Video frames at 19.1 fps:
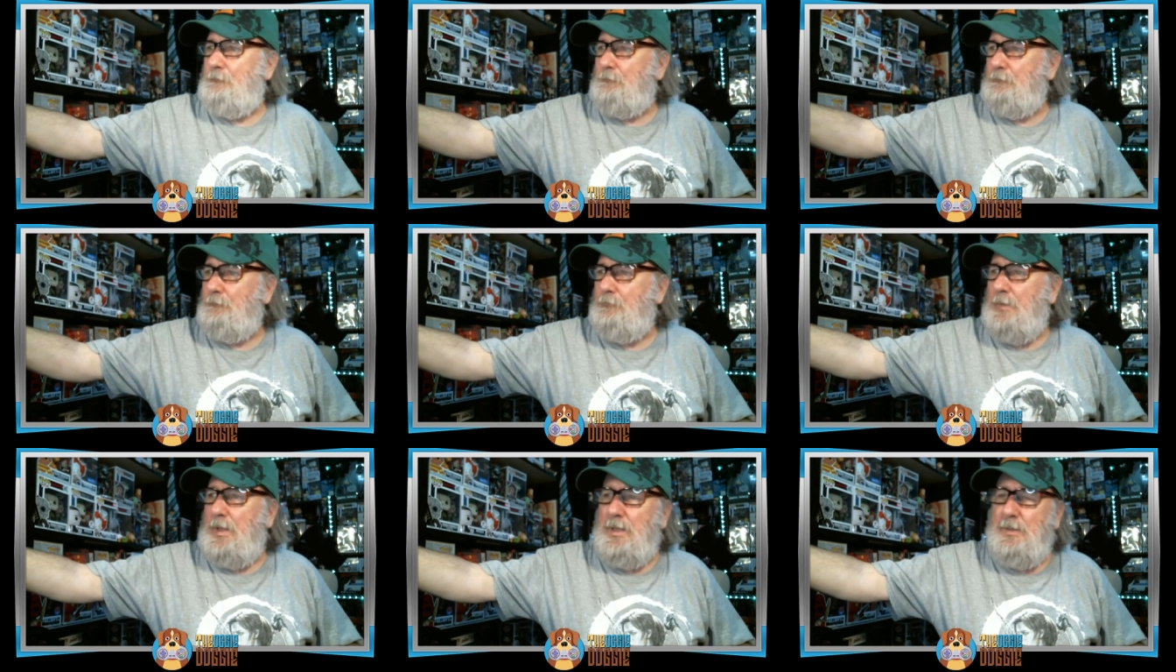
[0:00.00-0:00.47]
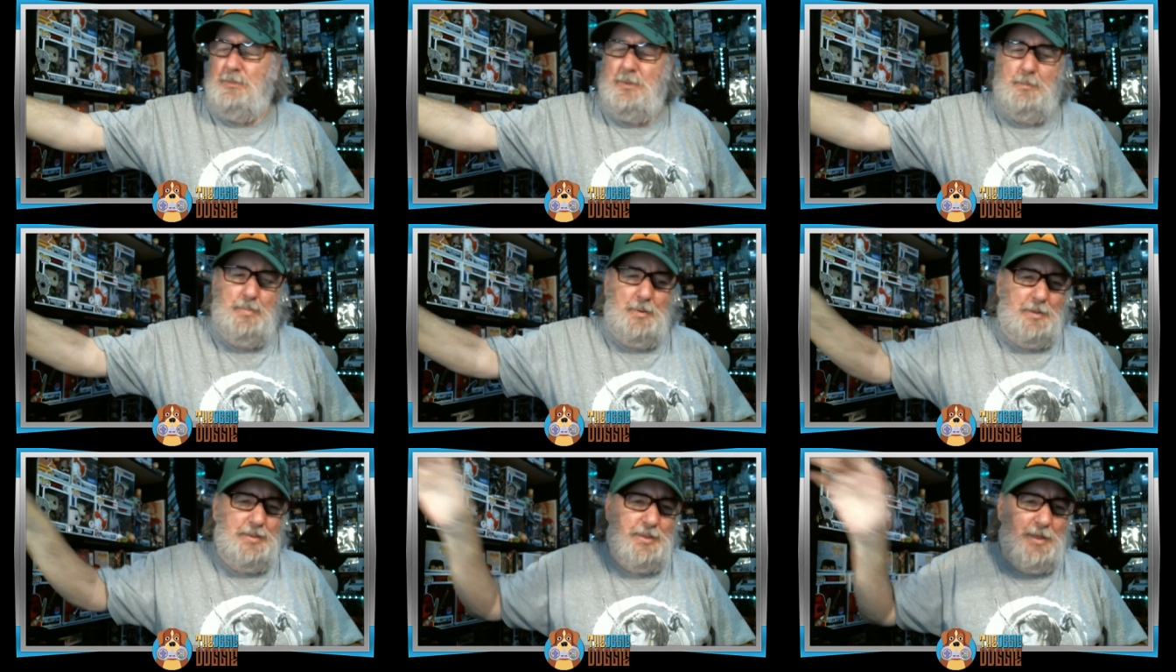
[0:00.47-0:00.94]
Maybe
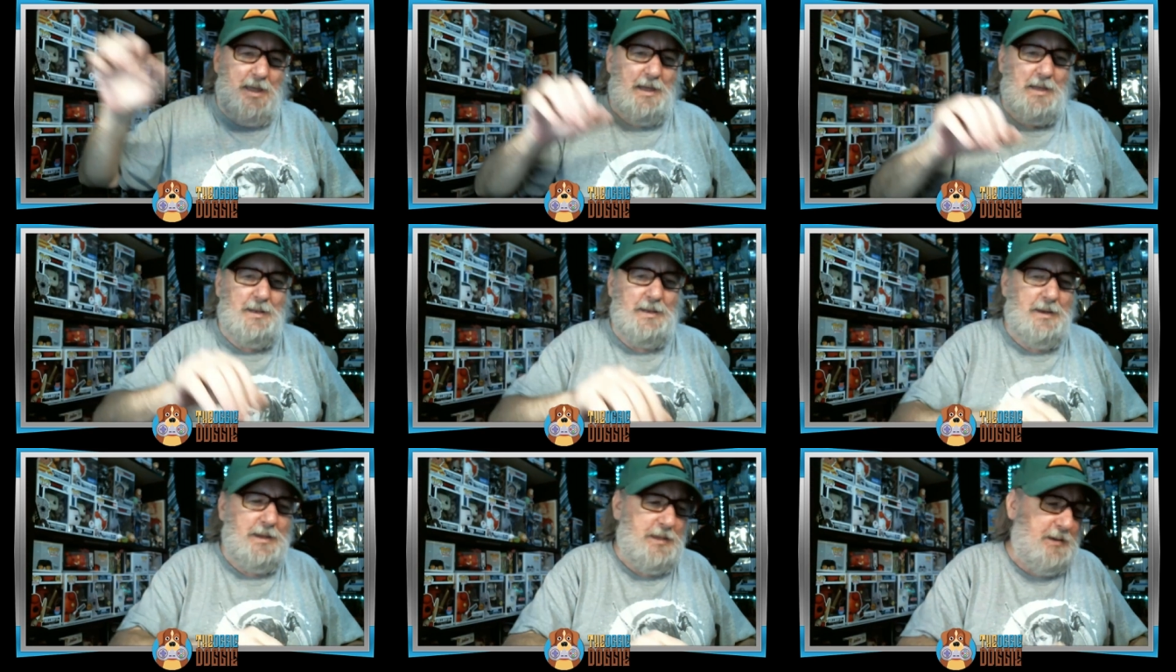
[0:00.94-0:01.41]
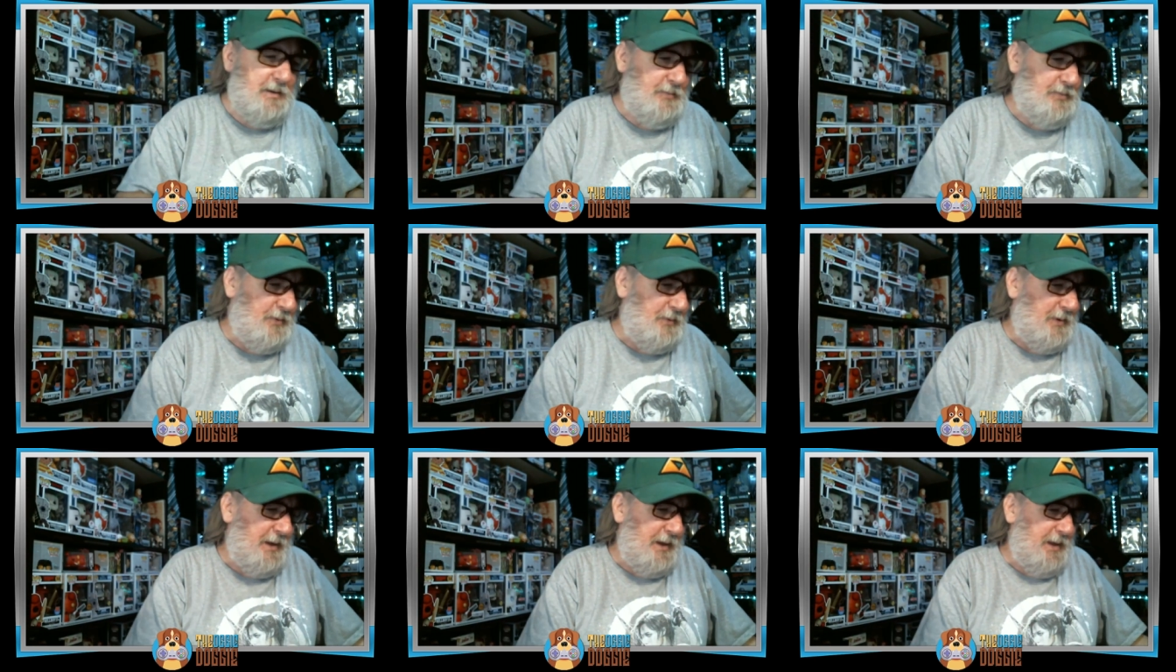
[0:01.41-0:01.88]
put that in a
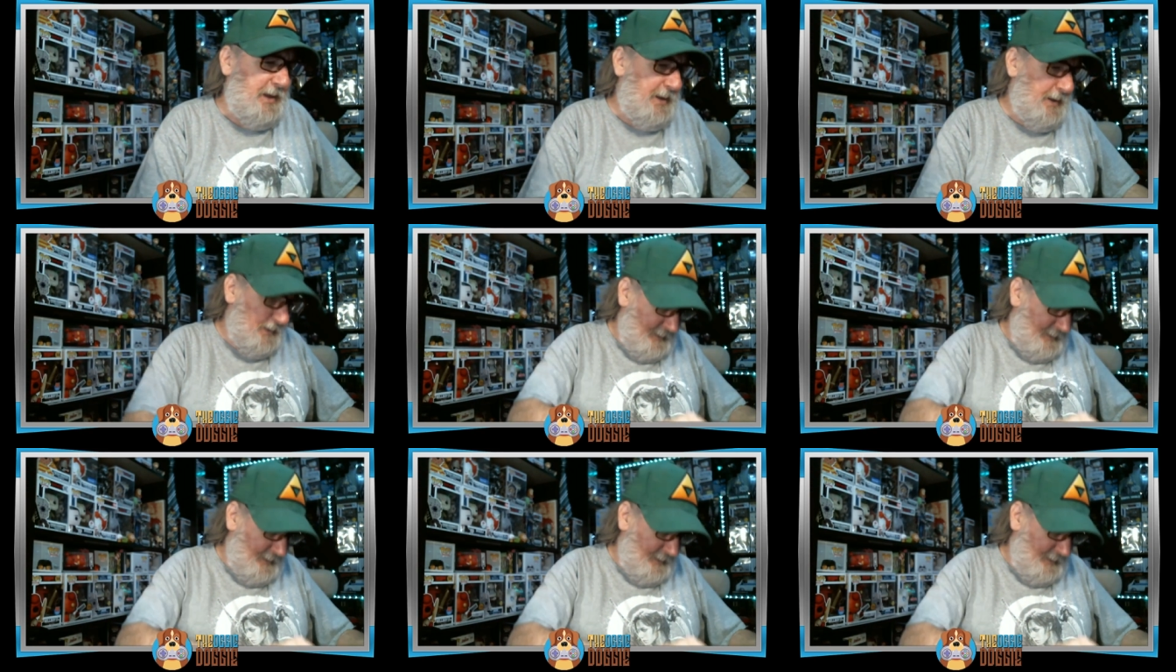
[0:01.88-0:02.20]
giveaway.